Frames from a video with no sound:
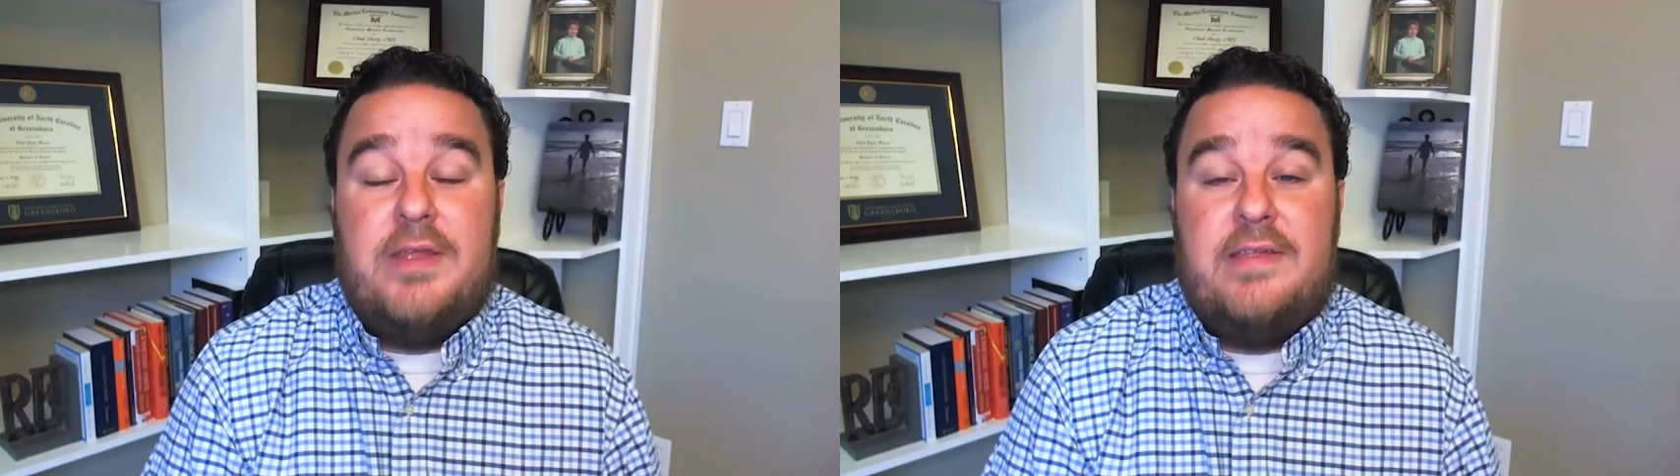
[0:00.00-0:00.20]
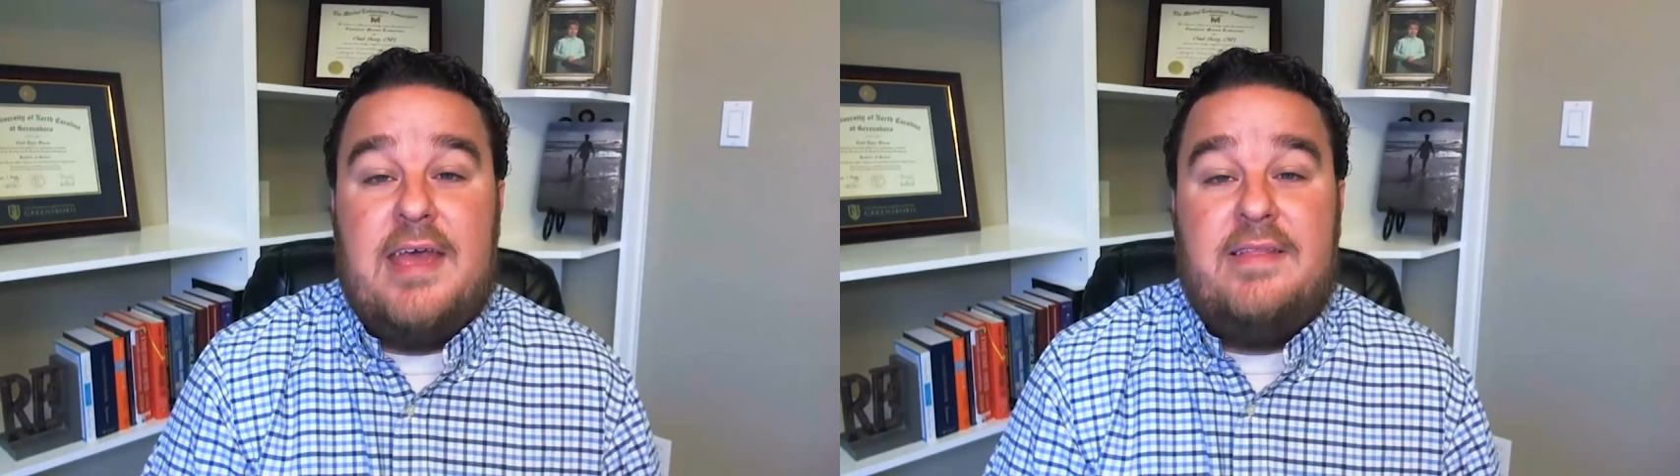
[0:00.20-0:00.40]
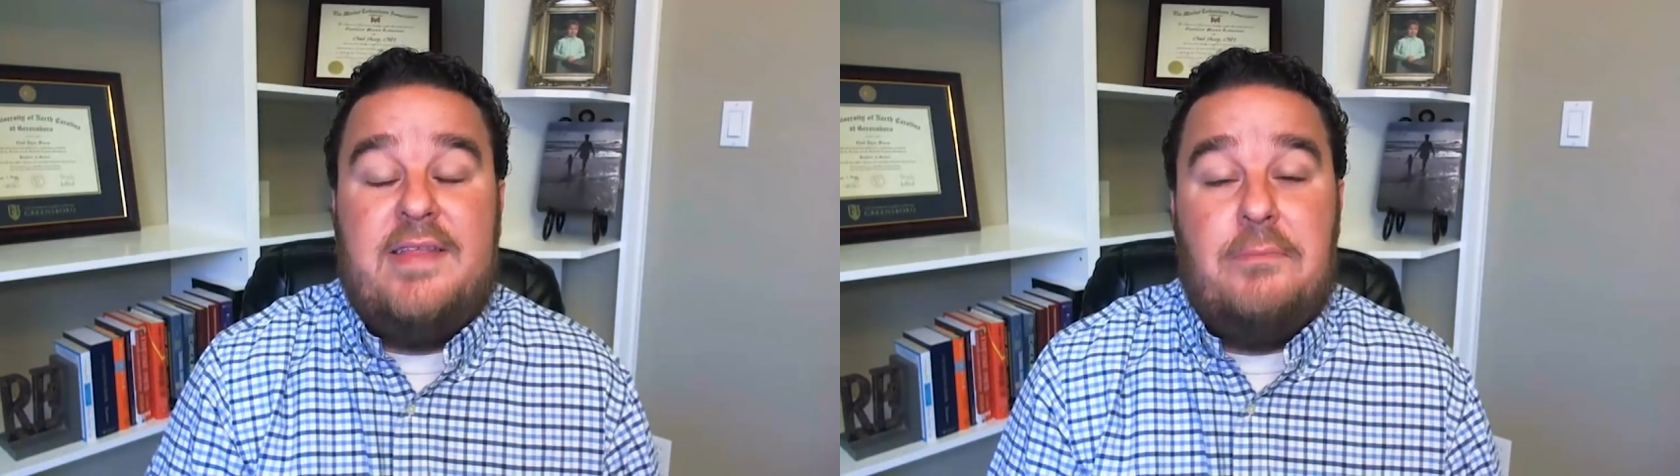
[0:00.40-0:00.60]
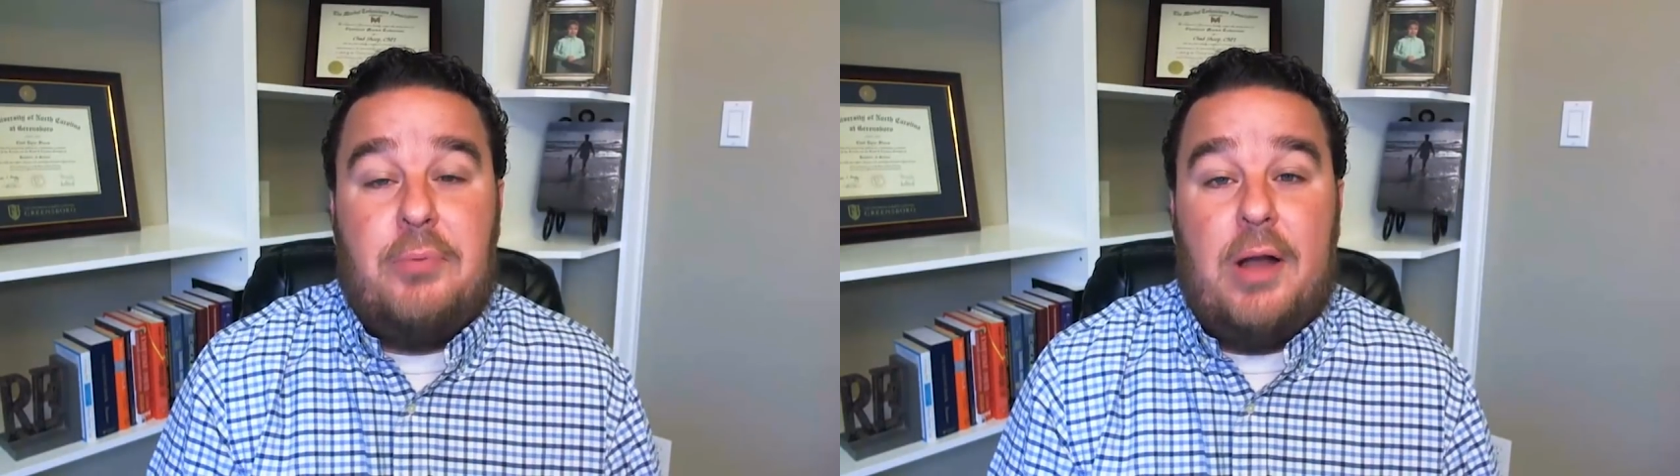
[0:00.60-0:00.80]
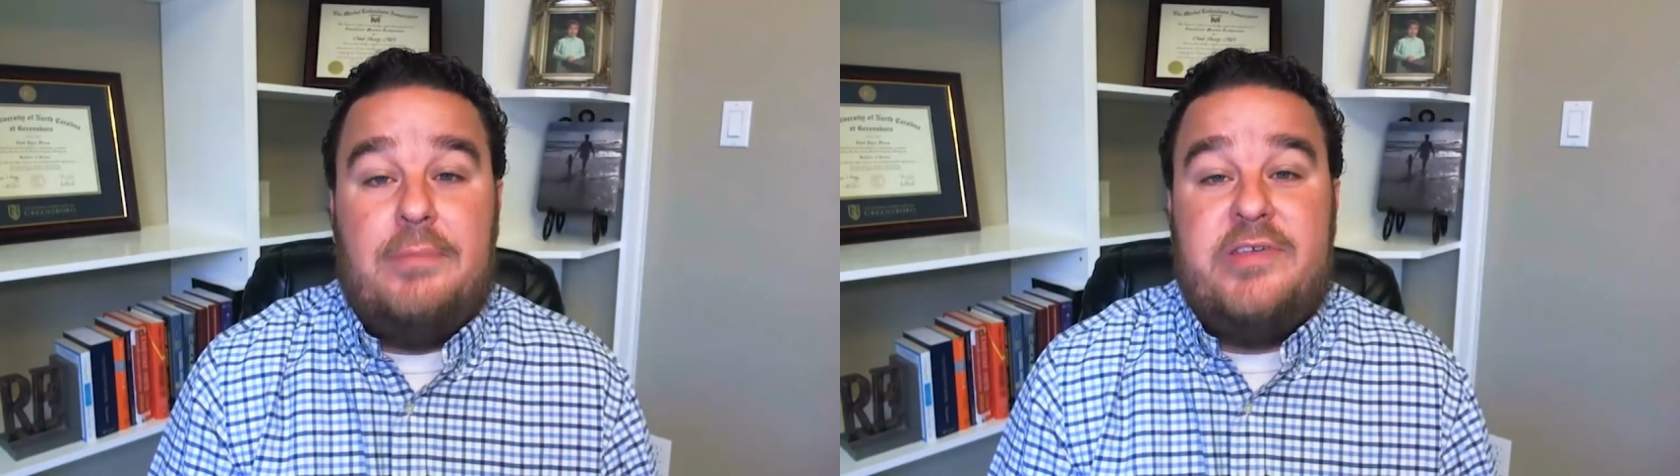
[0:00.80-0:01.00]
to take than
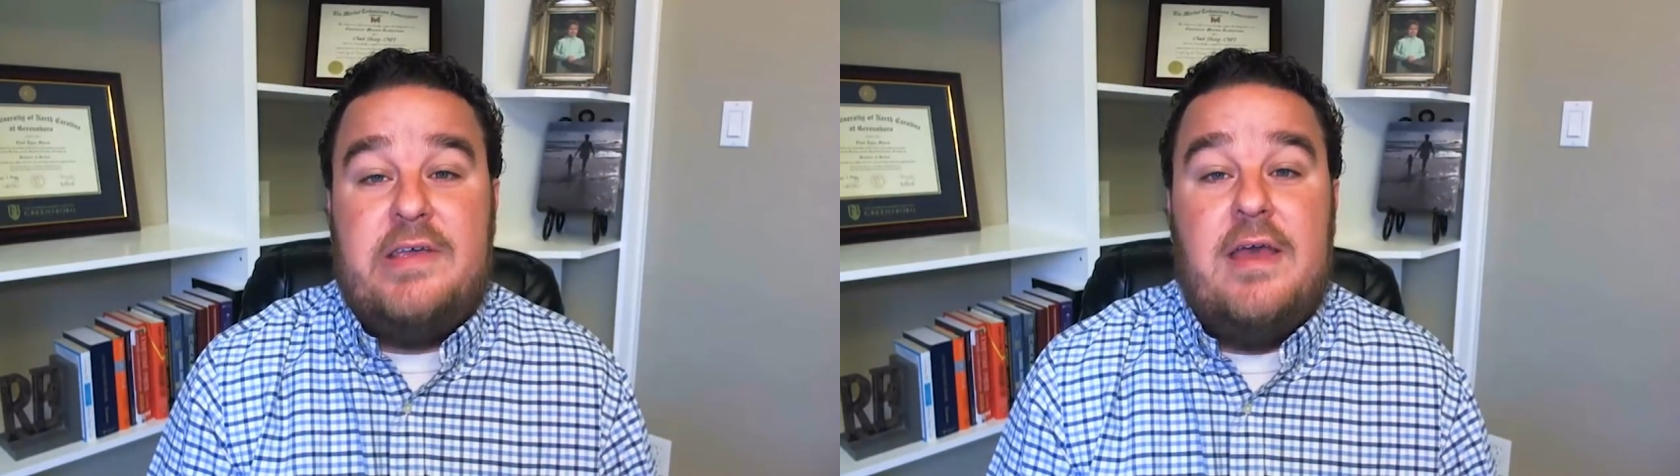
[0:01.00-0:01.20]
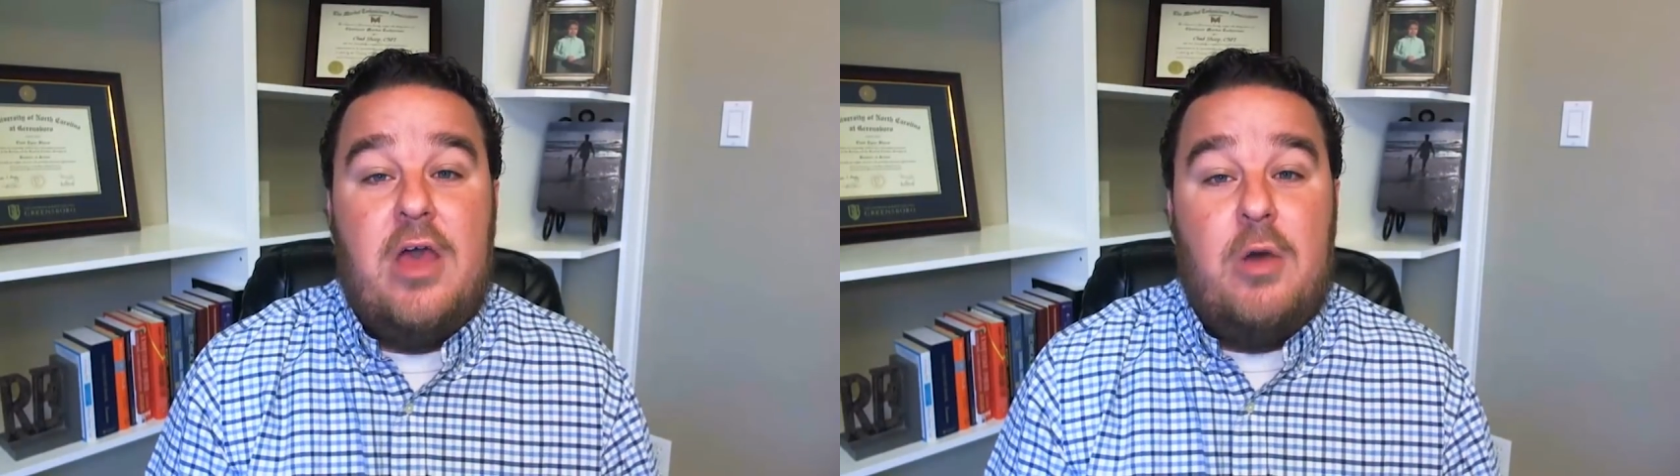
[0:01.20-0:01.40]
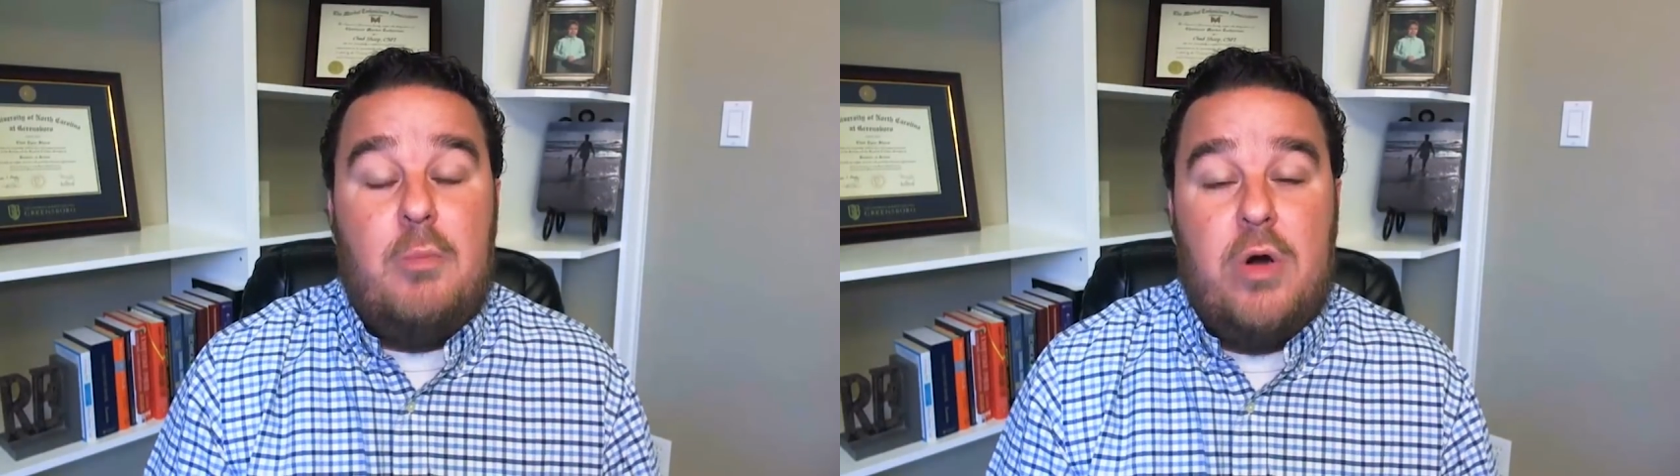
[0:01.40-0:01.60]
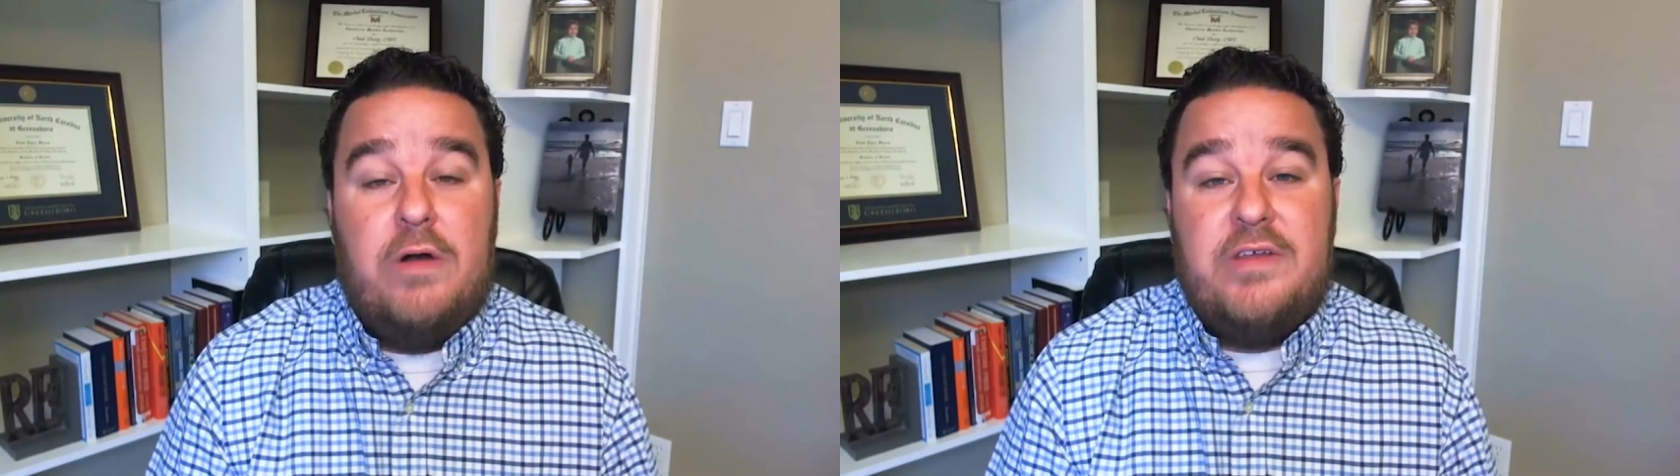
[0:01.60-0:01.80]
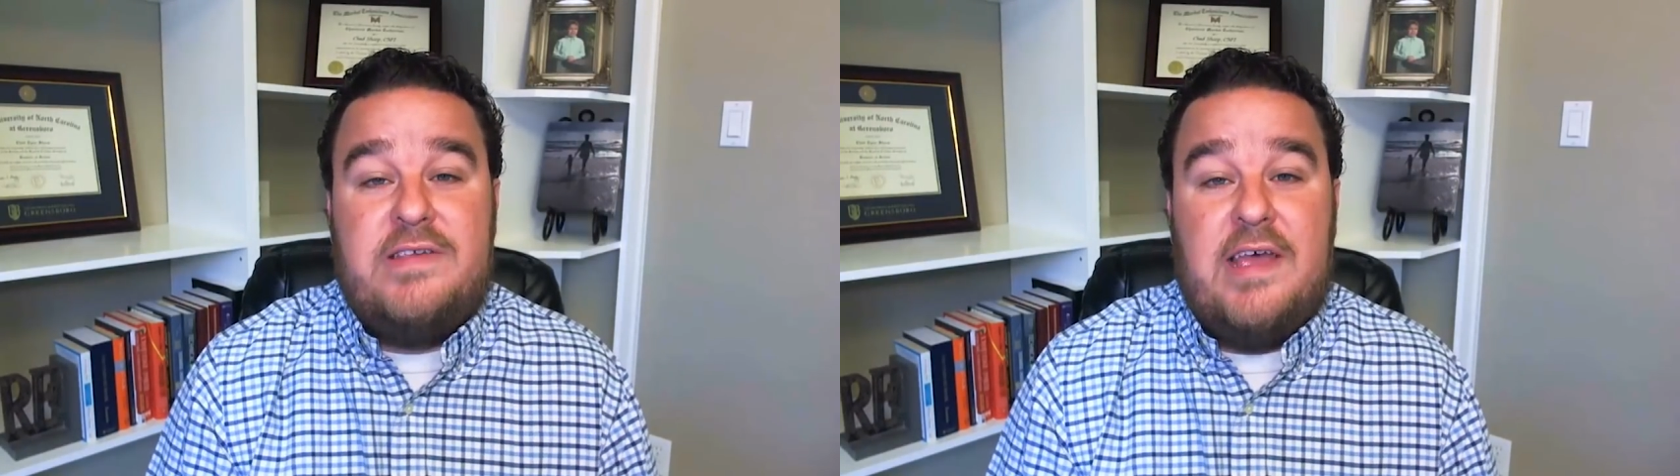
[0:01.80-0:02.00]
promising
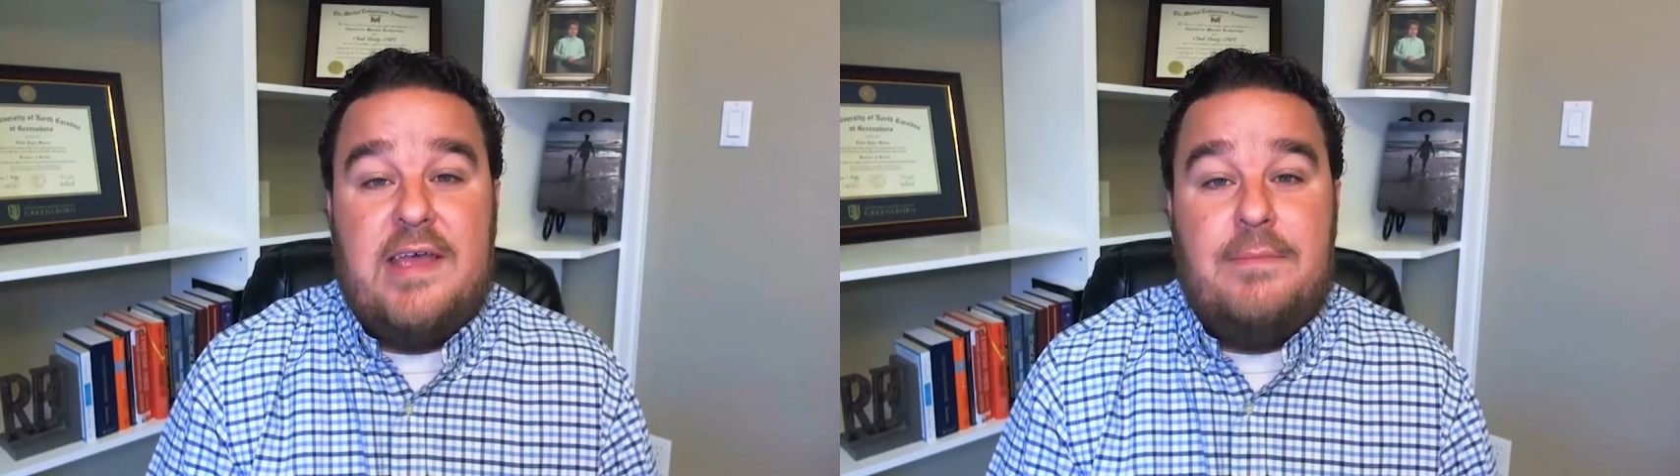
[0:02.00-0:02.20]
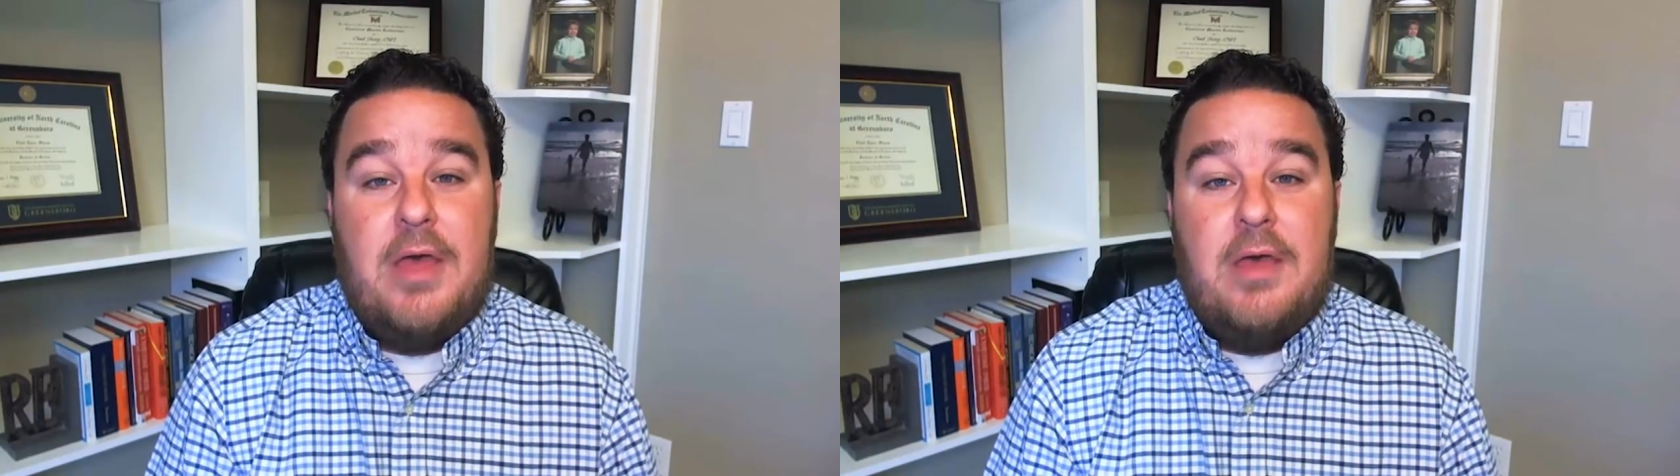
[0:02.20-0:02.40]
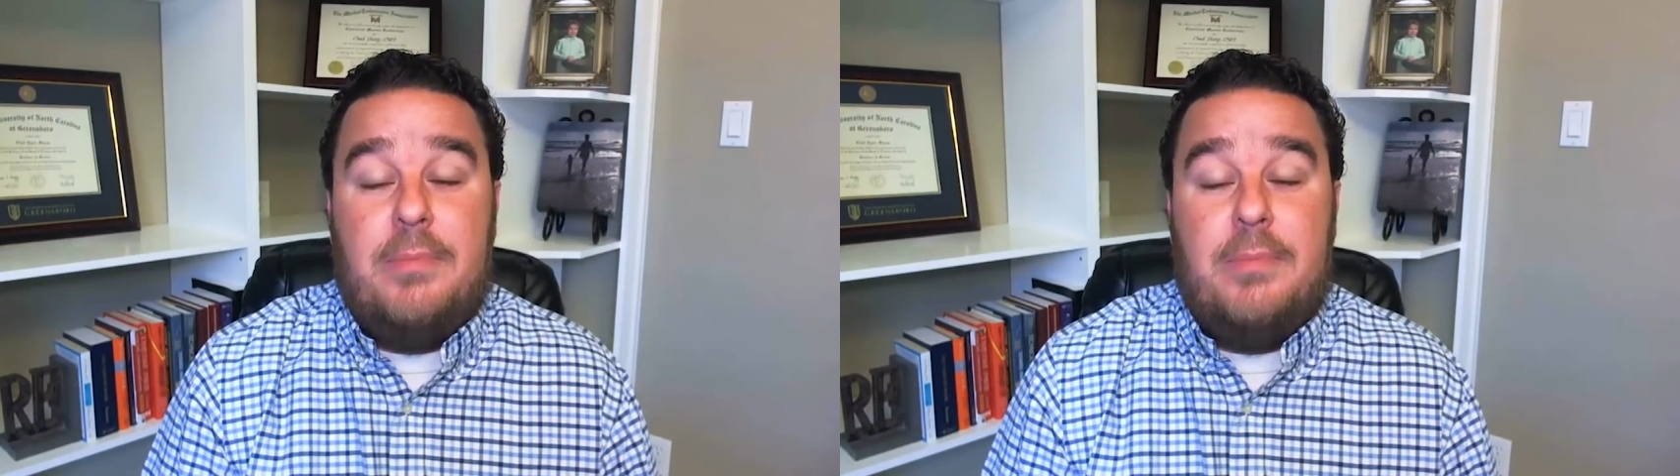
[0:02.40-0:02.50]
more of the same,